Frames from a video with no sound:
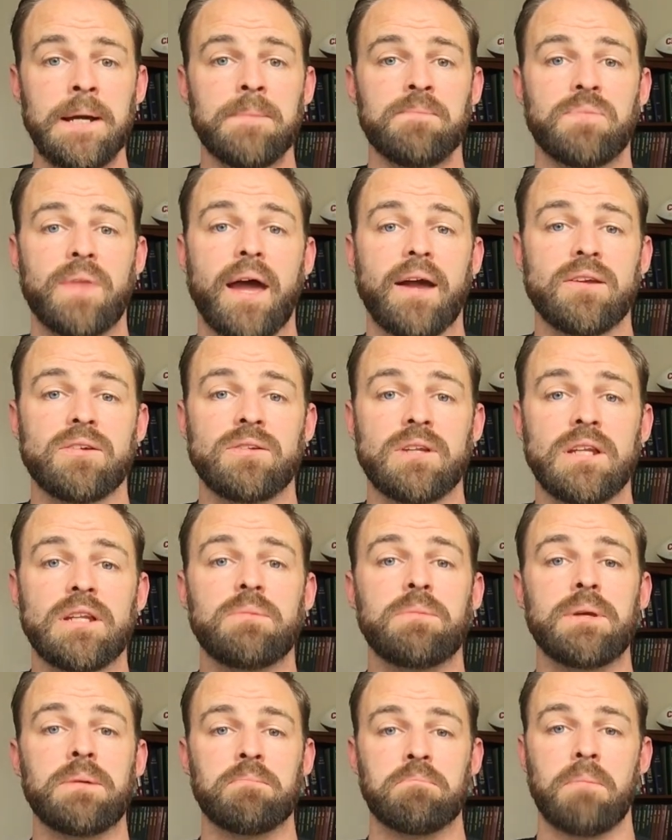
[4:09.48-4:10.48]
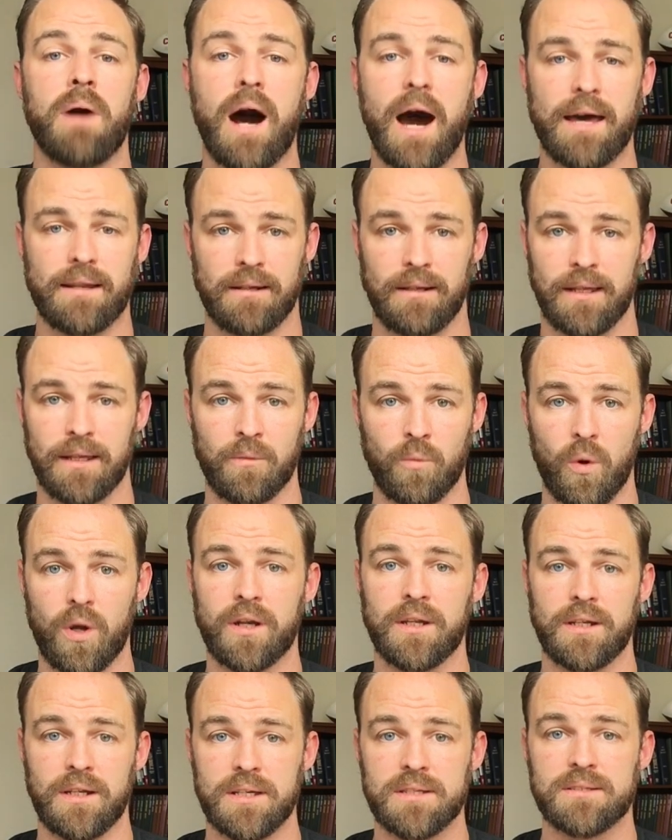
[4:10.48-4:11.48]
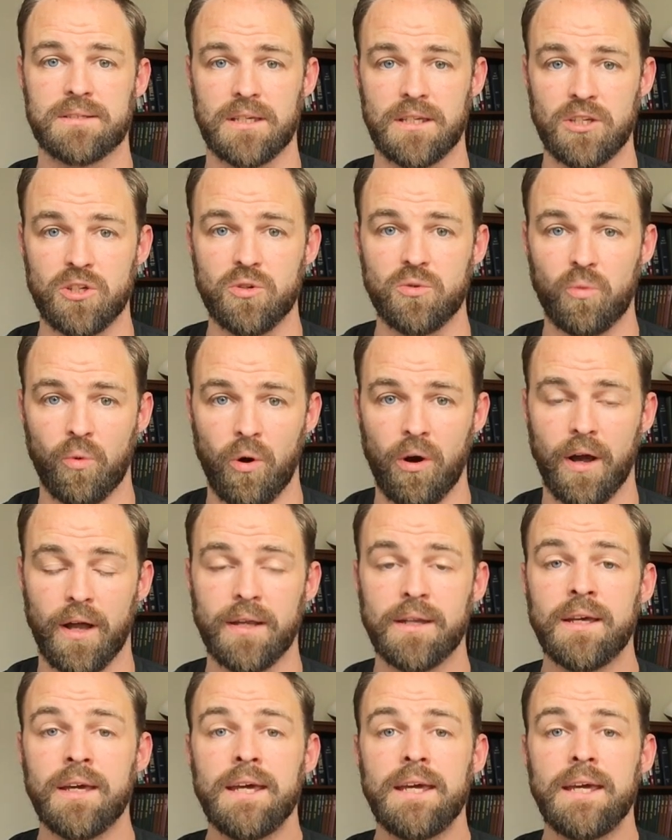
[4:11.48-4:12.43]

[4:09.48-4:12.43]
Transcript: Now you need to be modeling what it is that you want.